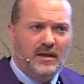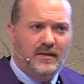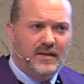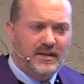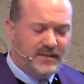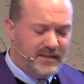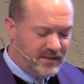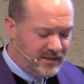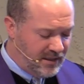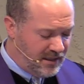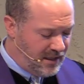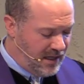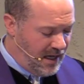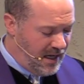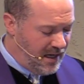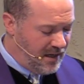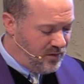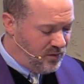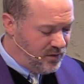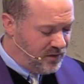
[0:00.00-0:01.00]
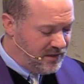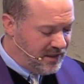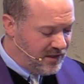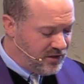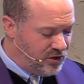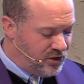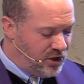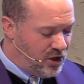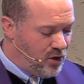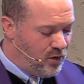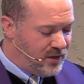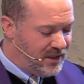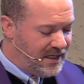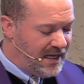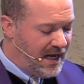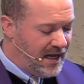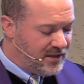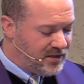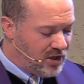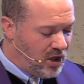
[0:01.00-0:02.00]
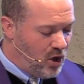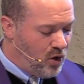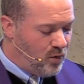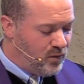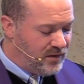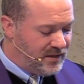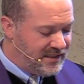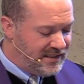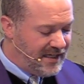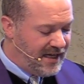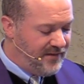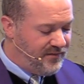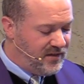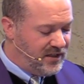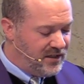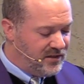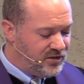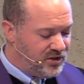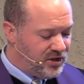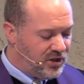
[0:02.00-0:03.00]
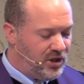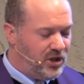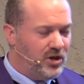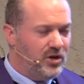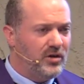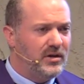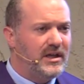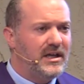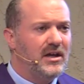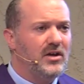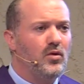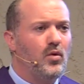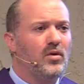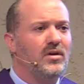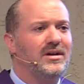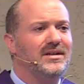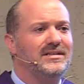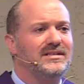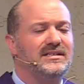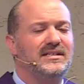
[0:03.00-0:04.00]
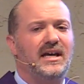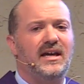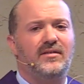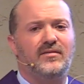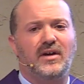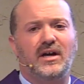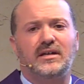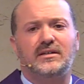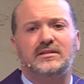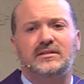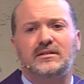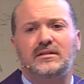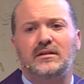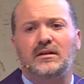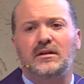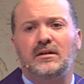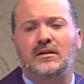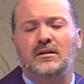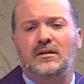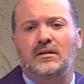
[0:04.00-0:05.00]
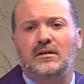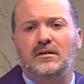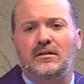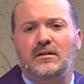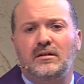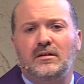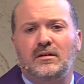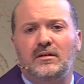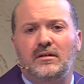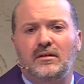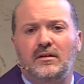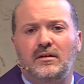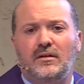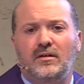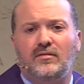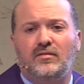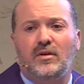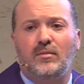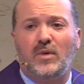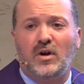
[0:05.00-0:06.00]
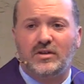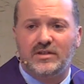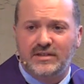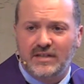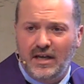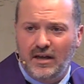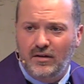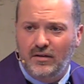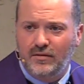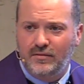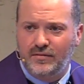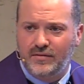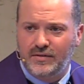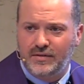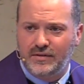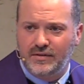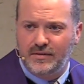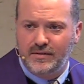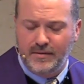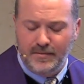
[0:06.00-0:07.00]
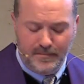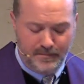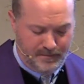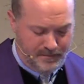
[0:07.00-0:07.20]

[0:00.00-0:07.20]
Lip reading: This is a God who says no to God's own safety and security in order to save us from ourselves.